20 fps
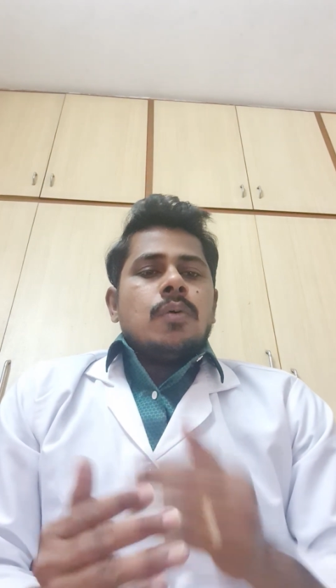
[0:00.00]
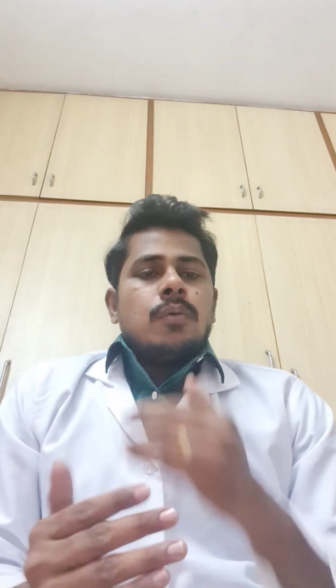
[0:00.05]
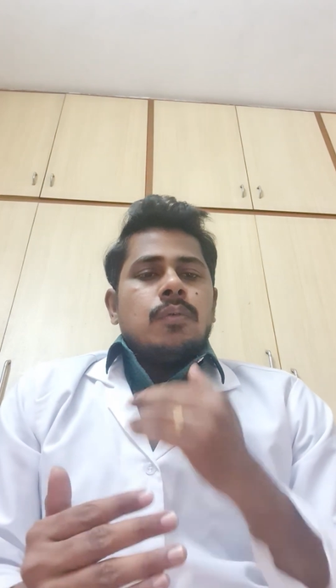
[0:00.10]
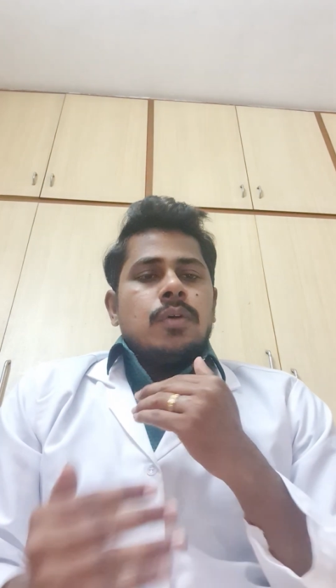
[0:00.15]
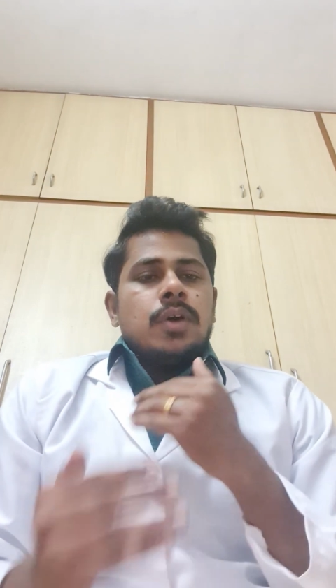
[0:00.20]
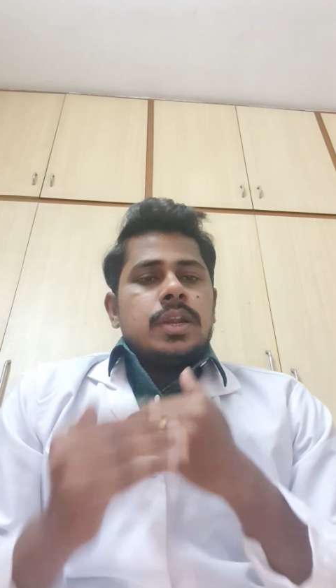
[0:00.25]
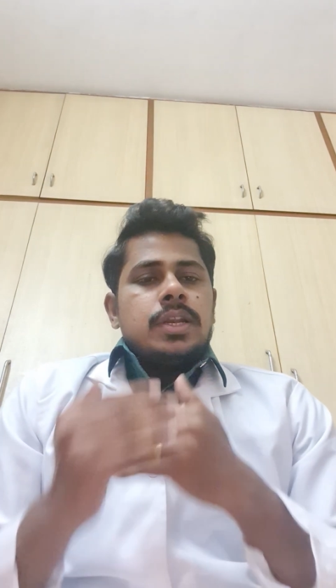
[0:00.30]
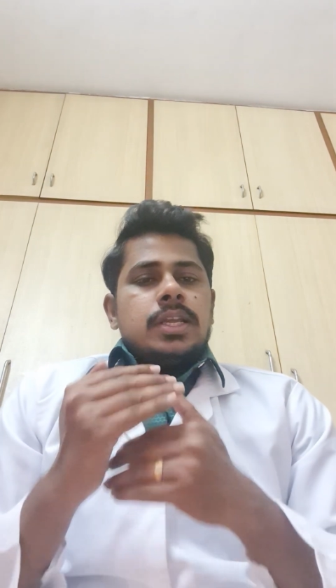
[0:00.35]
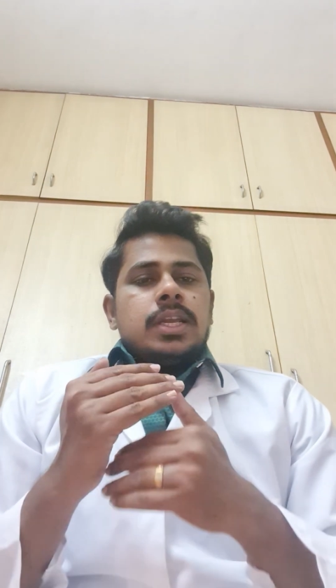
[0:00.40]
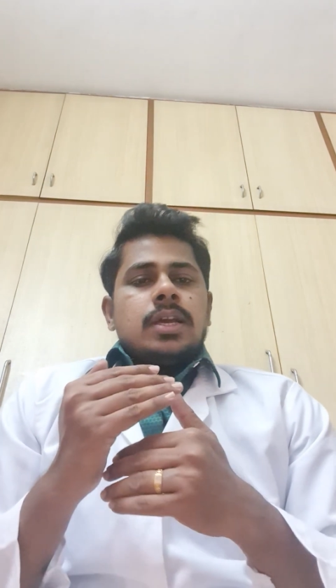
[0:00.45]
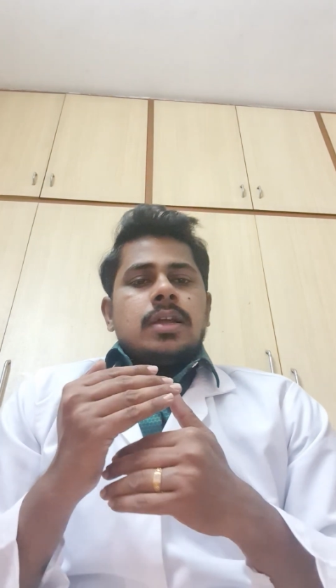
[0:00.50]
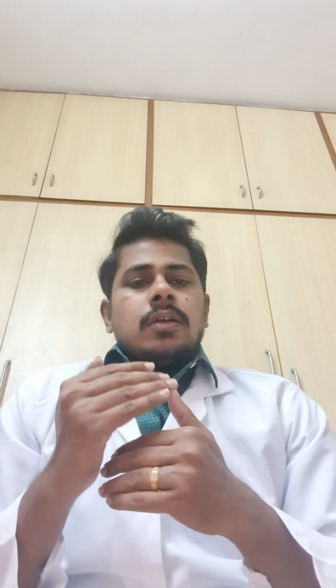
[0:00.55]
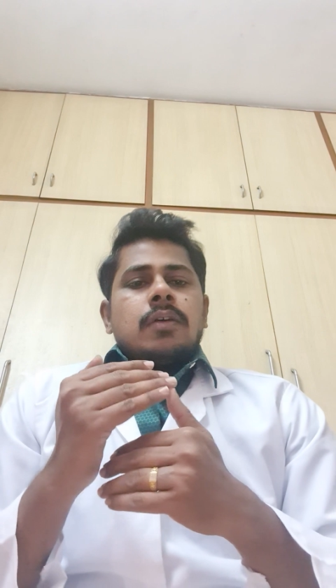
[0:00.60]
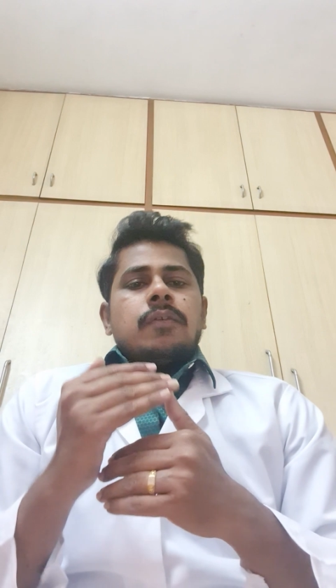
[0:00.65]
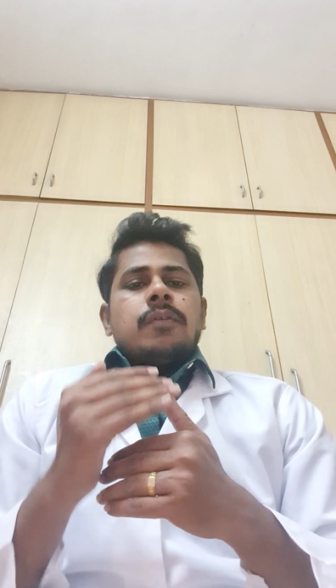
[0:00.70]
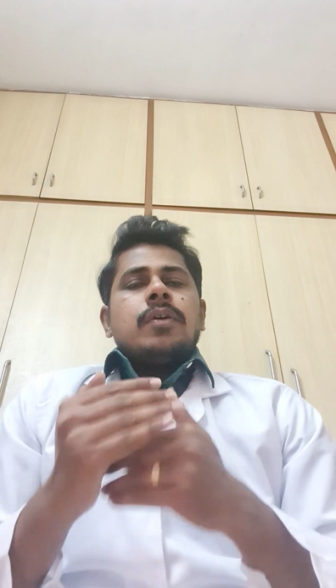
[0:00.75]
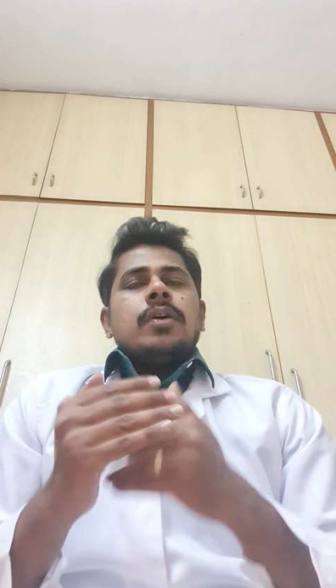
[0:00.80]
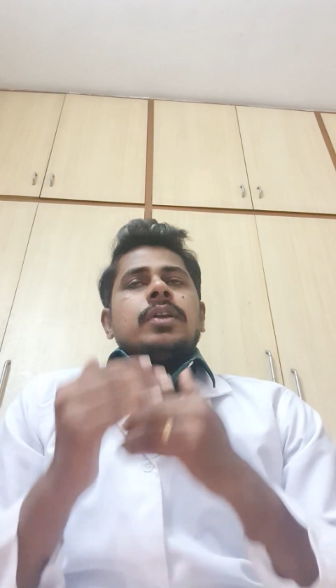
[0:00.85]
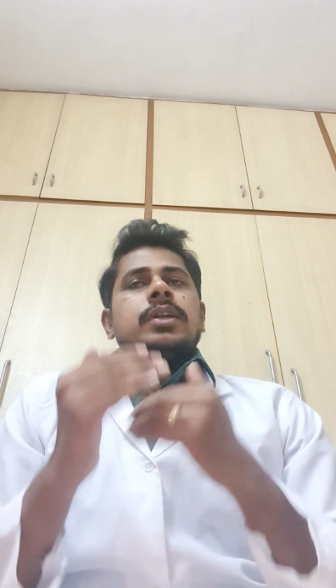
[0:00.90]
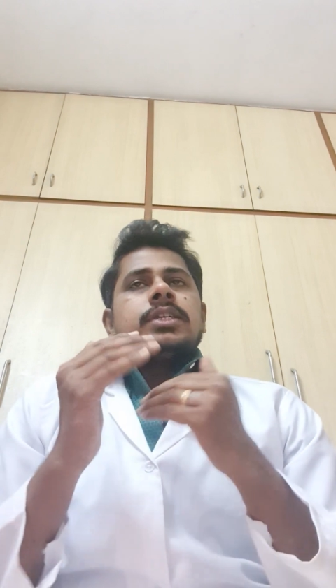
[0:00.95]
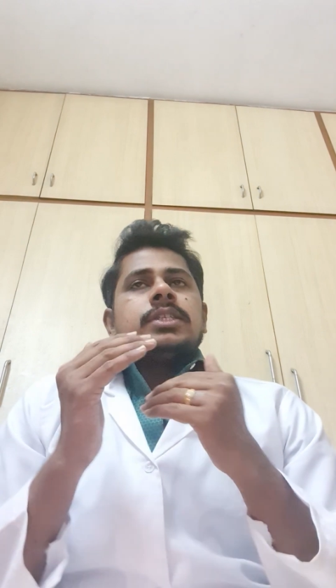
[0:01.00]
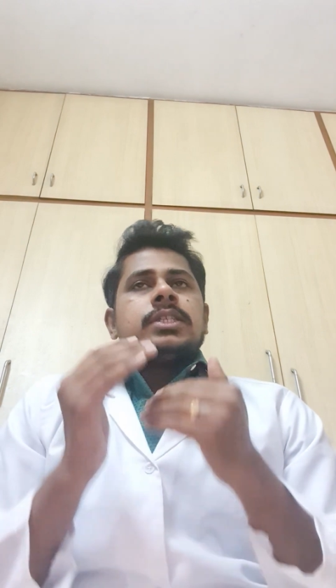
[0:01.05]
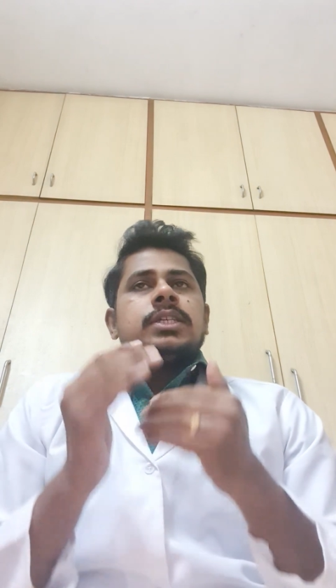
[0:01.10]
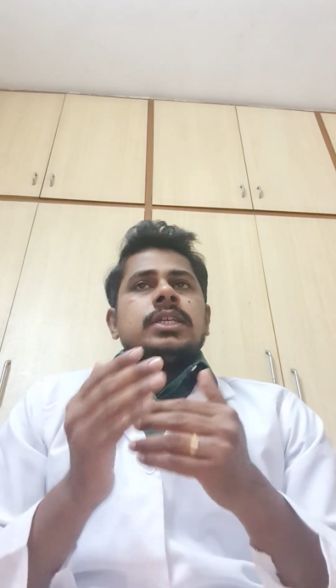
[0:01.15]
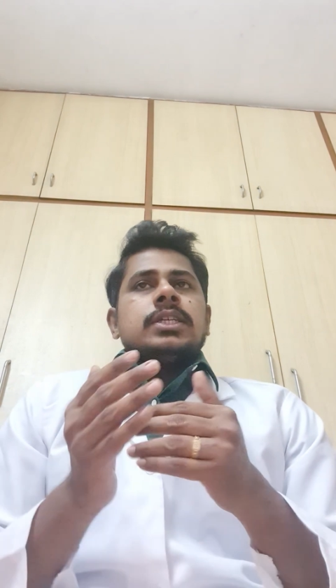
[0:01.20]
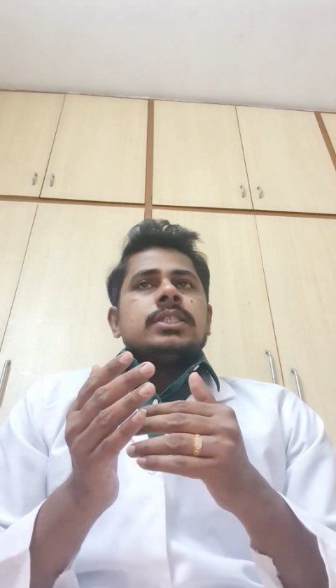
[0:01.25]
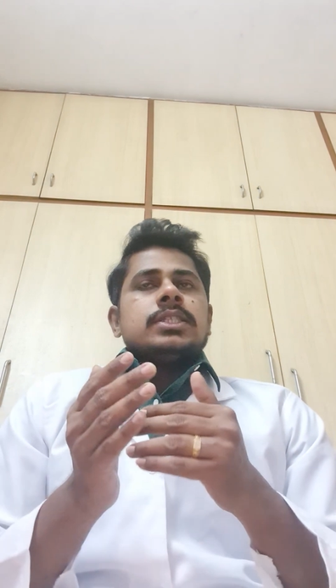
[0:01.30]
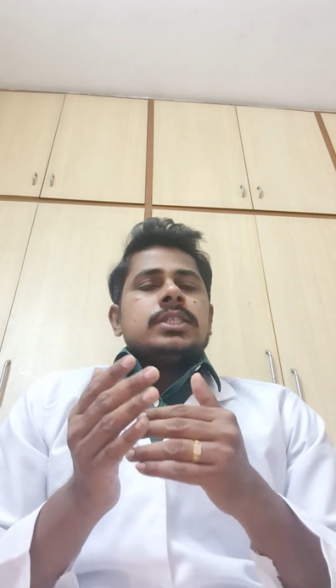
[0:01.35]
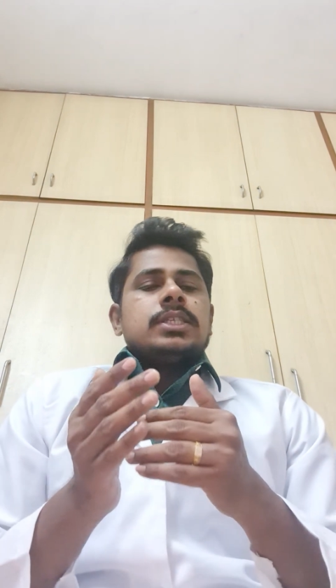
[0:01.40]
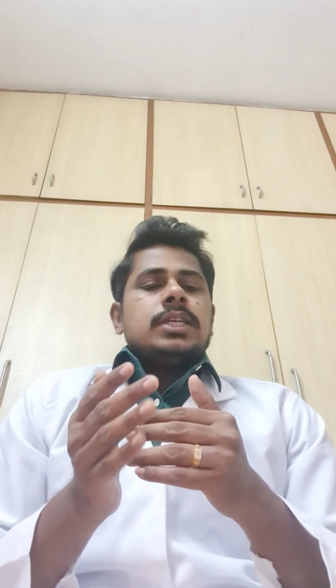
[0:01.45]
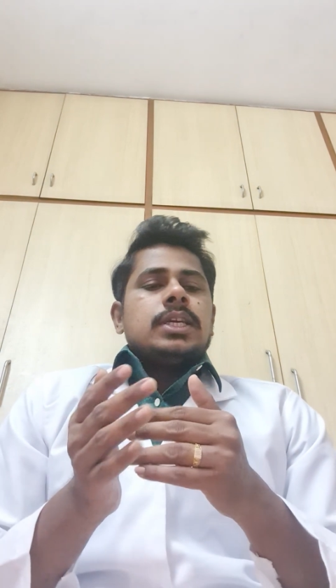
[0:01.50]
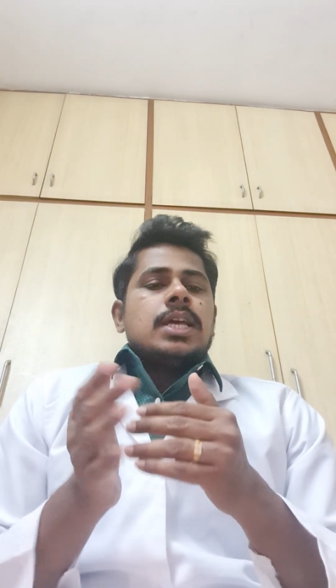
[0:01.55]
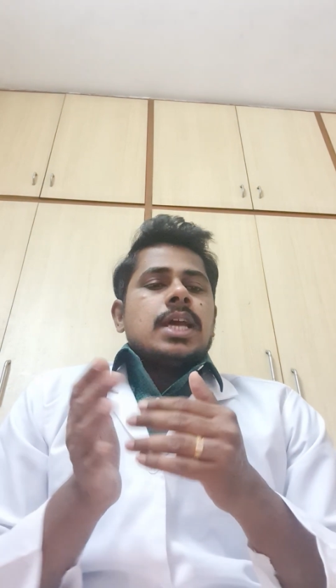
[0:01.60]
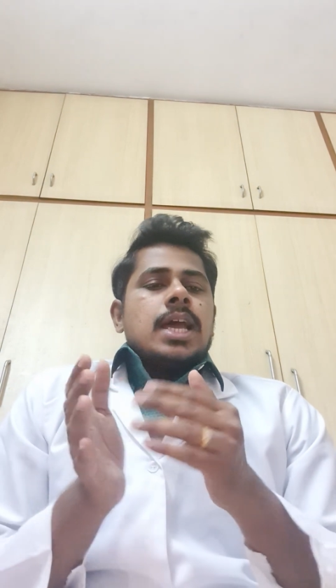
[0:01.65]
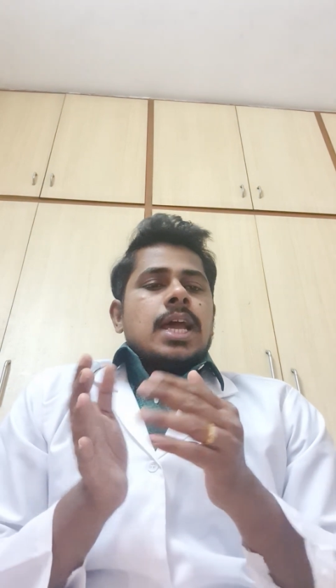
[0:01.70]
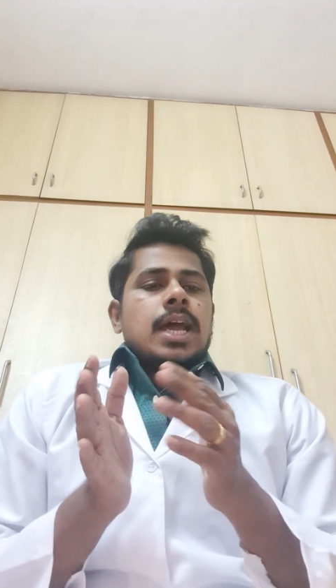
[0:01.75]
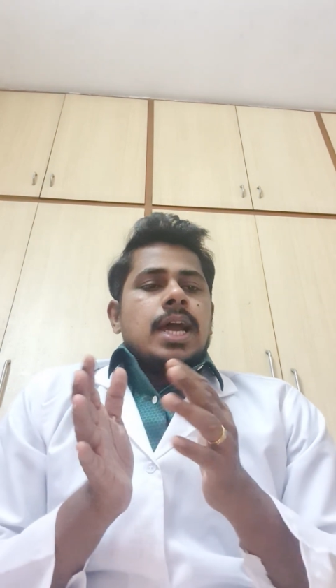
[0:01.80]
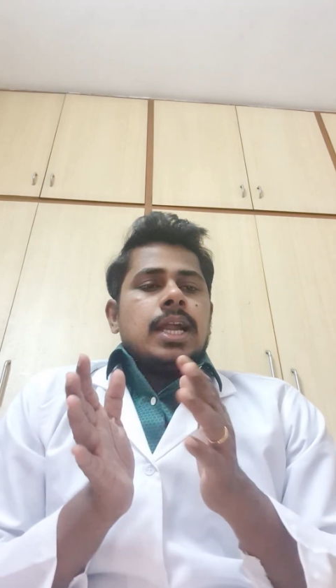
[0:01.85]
1 year of residency